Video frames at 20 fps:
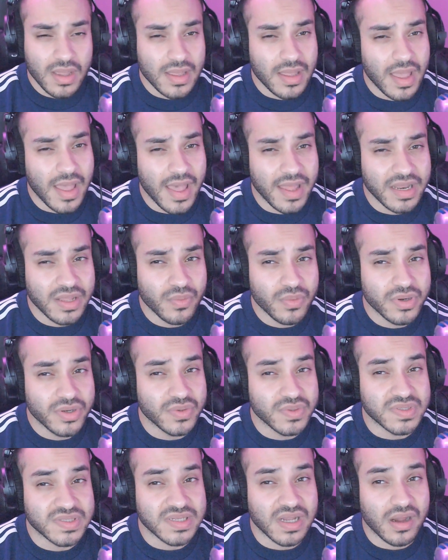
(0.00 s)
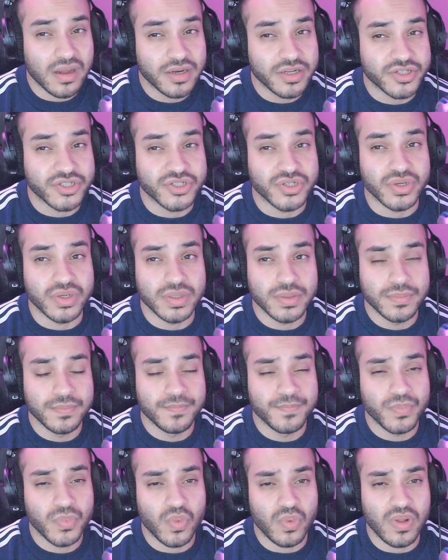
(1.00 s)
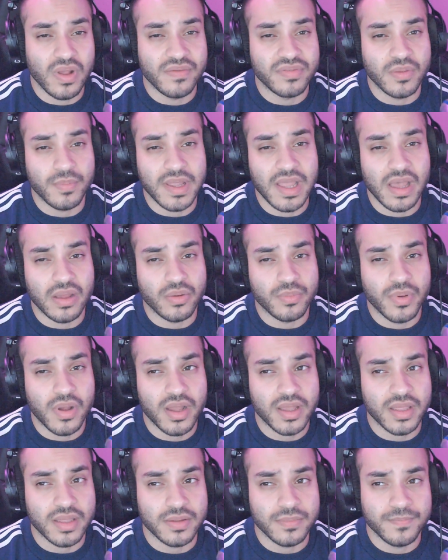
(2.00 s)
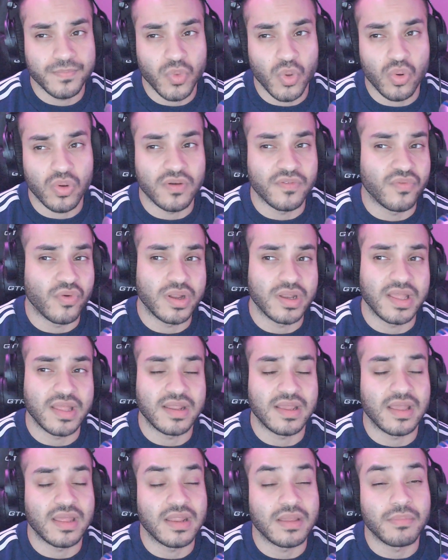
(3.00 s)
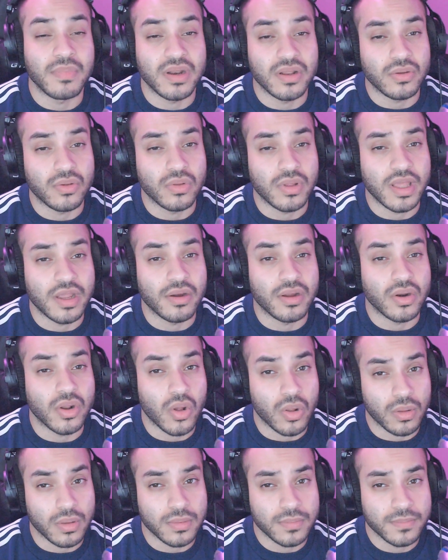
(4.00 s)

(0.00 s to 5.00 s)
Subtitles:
Anyone who is uninsured will have to pay out of pocket or avoid getting any medical care at all.